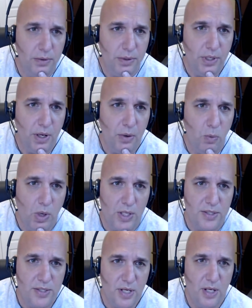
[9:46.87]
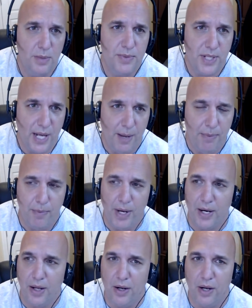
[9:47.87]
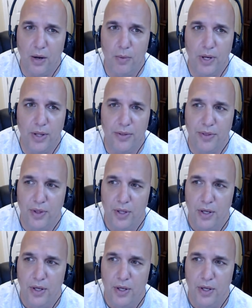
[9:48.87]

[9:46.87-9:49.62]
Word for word: you know what subs and amp am I going to go with,